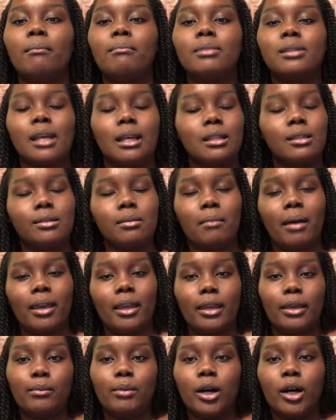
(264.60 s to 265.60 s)
sent to my
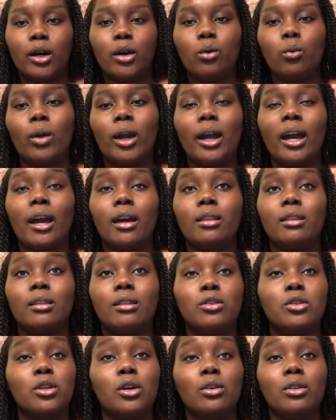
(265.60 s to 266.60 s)
email where,
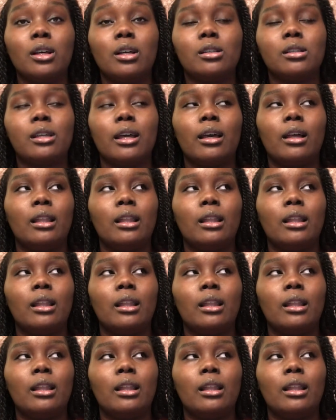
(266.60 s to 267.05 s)
they'll say,